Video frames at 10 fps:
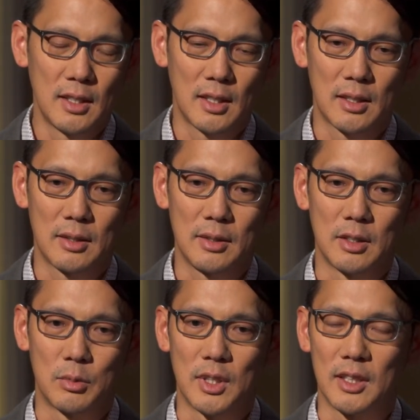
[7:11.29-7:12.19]
Uh,
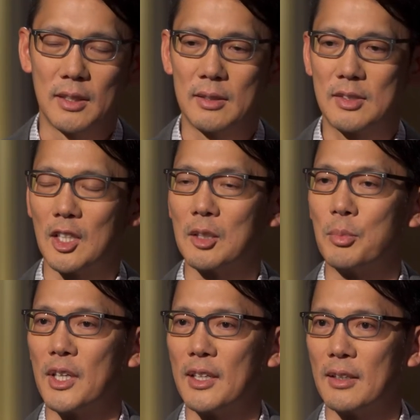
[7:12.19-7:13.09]
you know, really
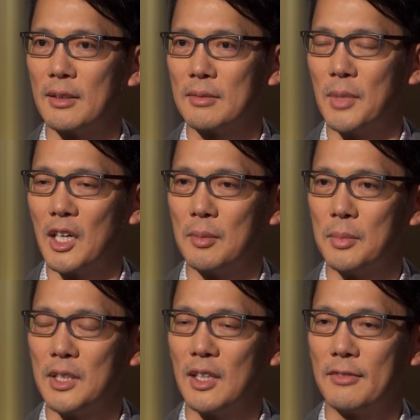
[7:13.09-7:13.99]
celebrating
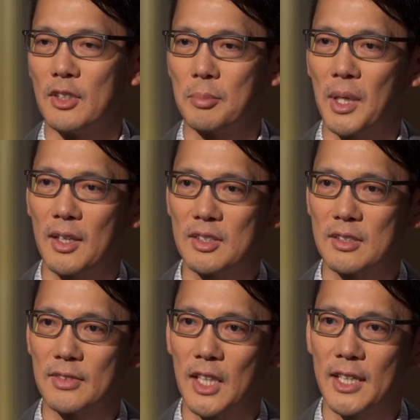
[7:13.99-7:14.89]
mom in a very
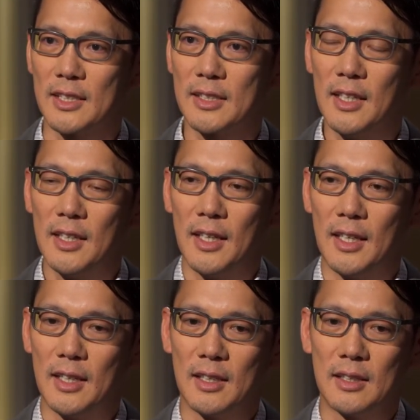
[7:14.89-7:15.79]
positive light,
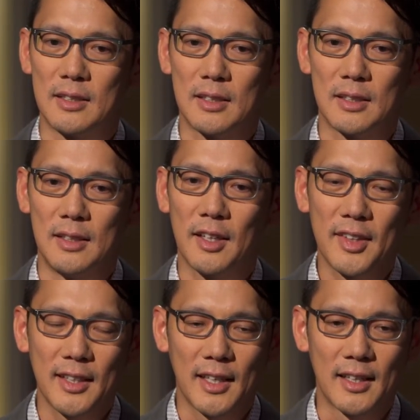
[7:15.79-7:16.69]
and uh,
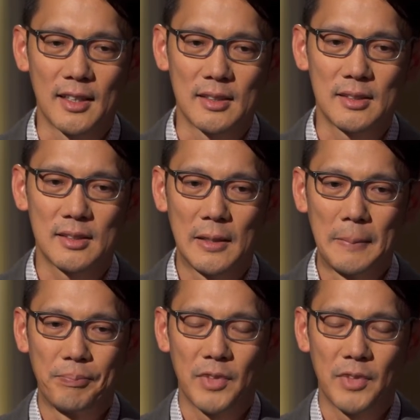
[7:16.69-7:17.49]
nothing as